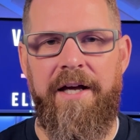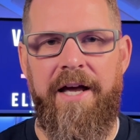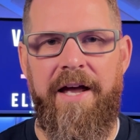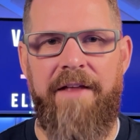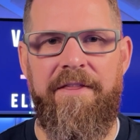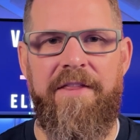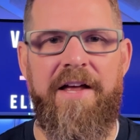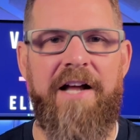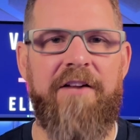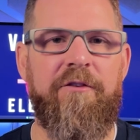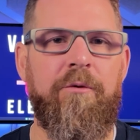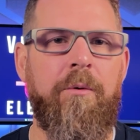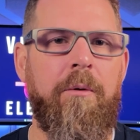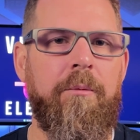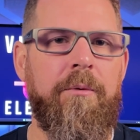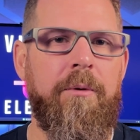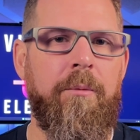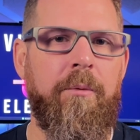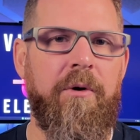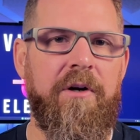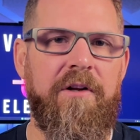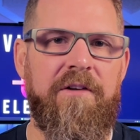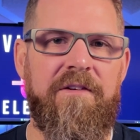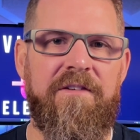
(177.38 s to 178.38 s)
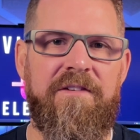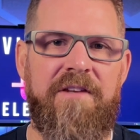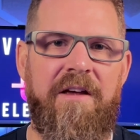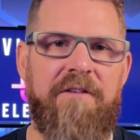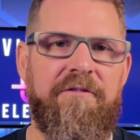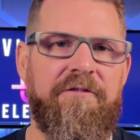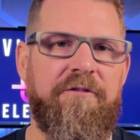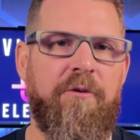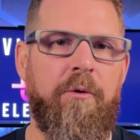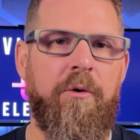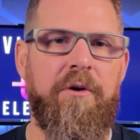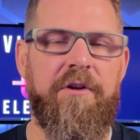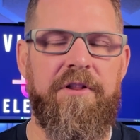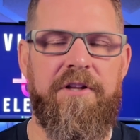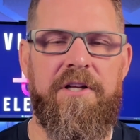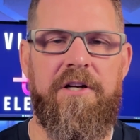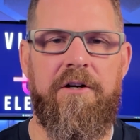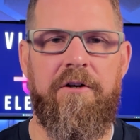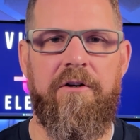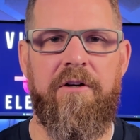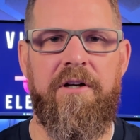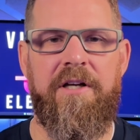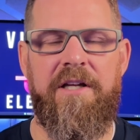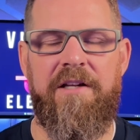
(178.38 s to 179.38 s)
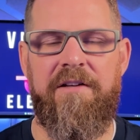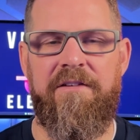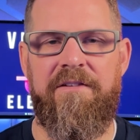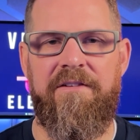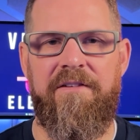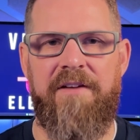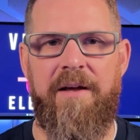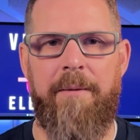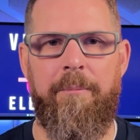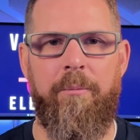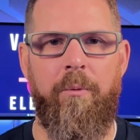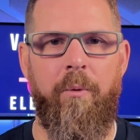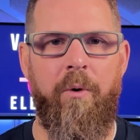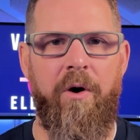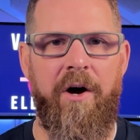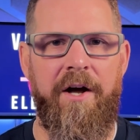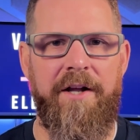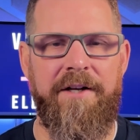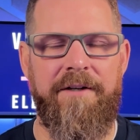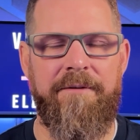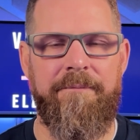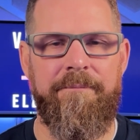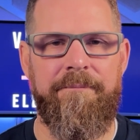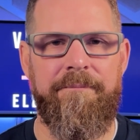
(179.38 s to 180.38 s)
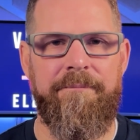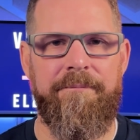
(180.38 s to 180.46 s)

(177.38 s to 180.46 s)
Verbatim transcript: And that's what we want to set forth here in step one.